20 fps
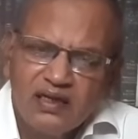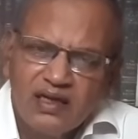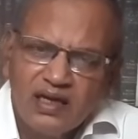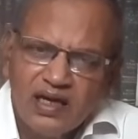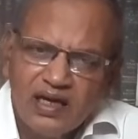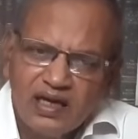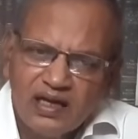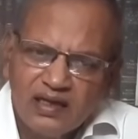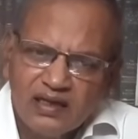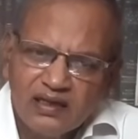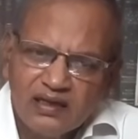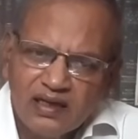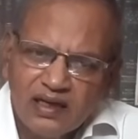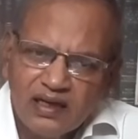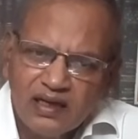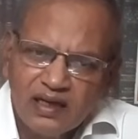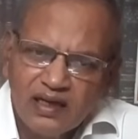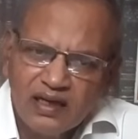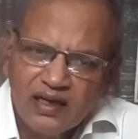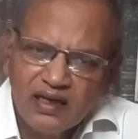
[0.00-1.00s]
and
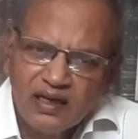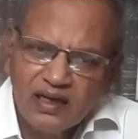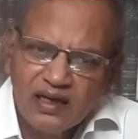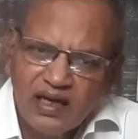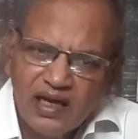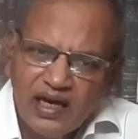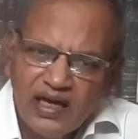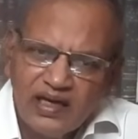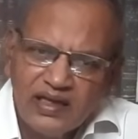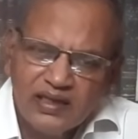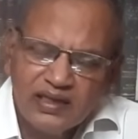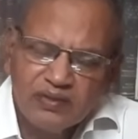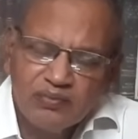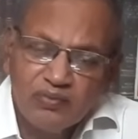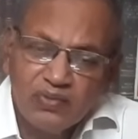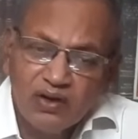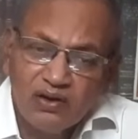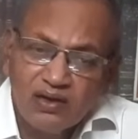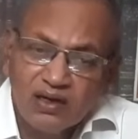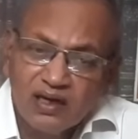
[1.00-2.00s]
8
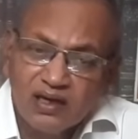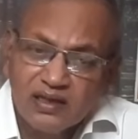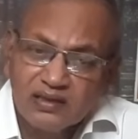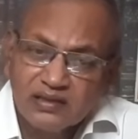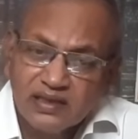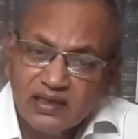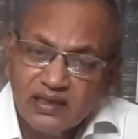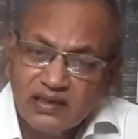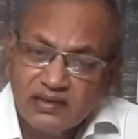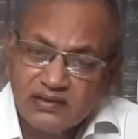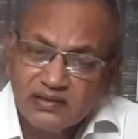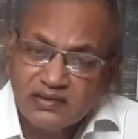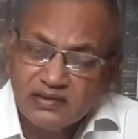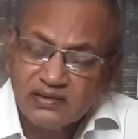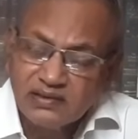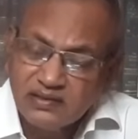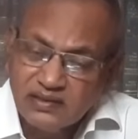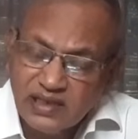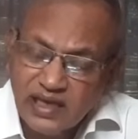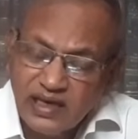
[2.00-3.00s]
immortals in
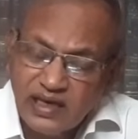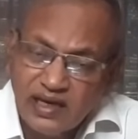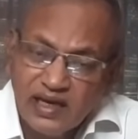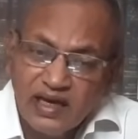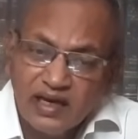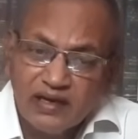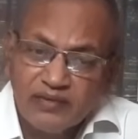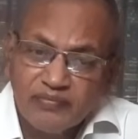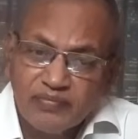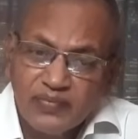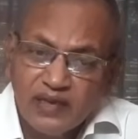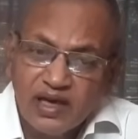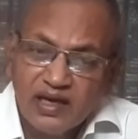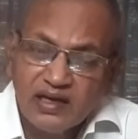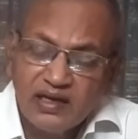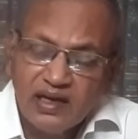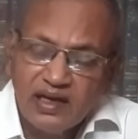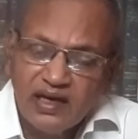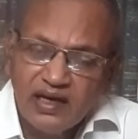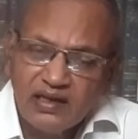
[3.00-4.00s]
China, and
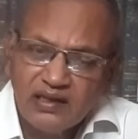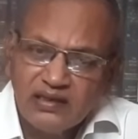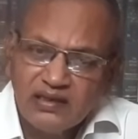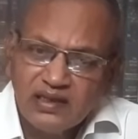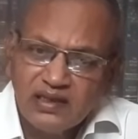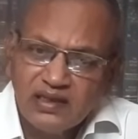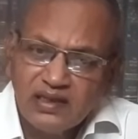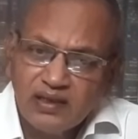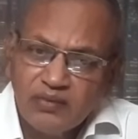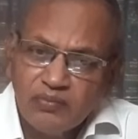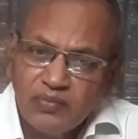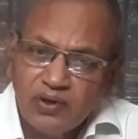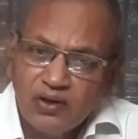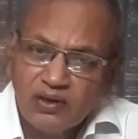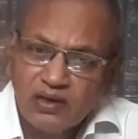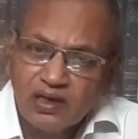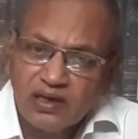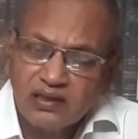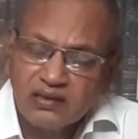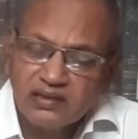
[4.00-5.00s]
18
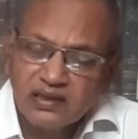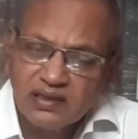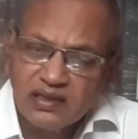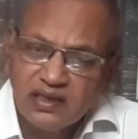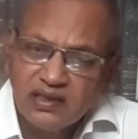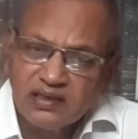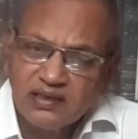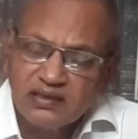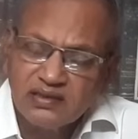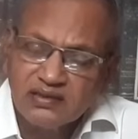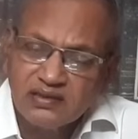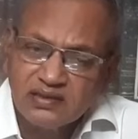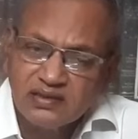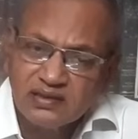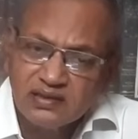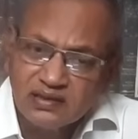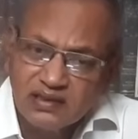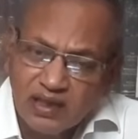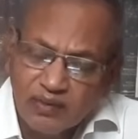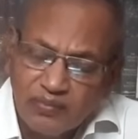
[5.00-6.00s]
immortals in
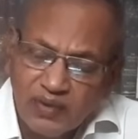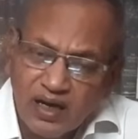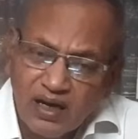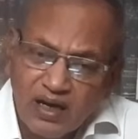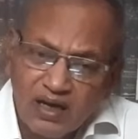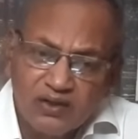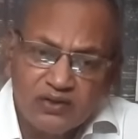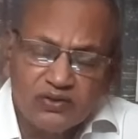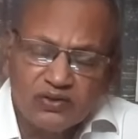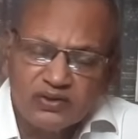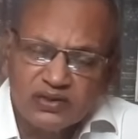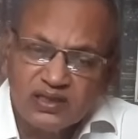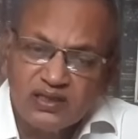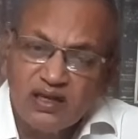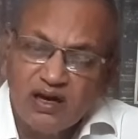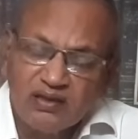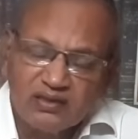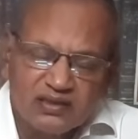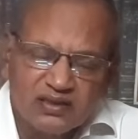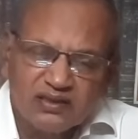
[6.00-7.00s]
Tamil Nadu,
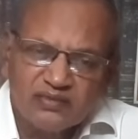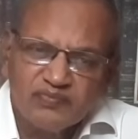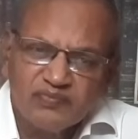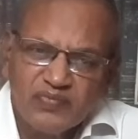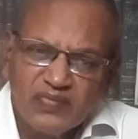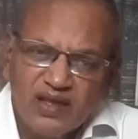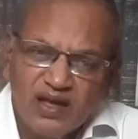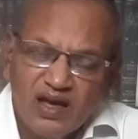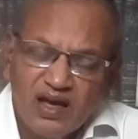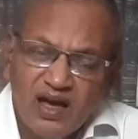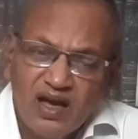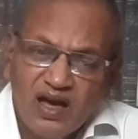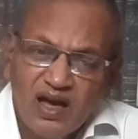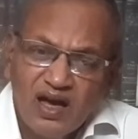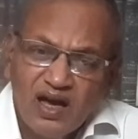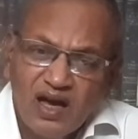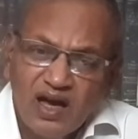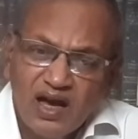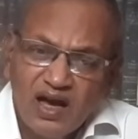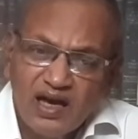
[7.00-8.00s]
Siddhars.
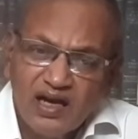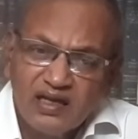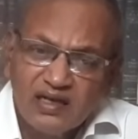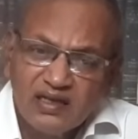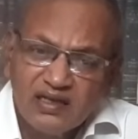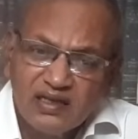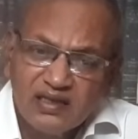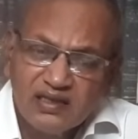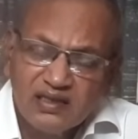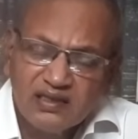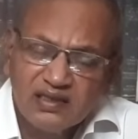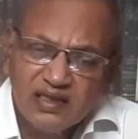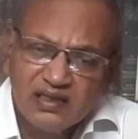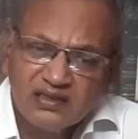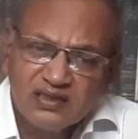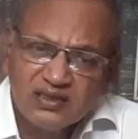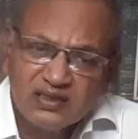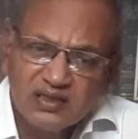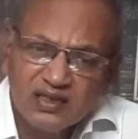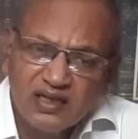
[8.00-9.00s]
And
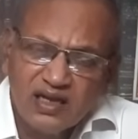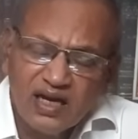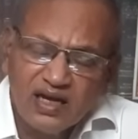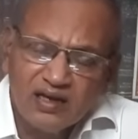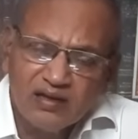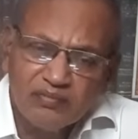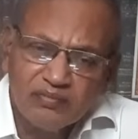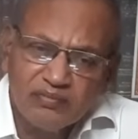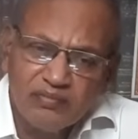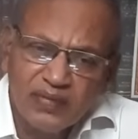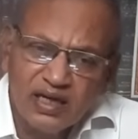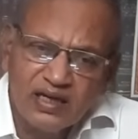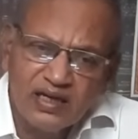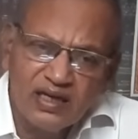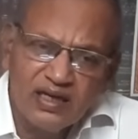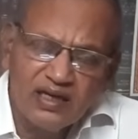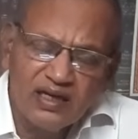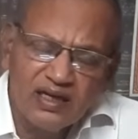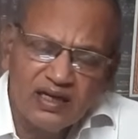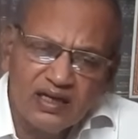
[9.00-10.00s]

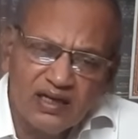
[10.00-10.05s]
many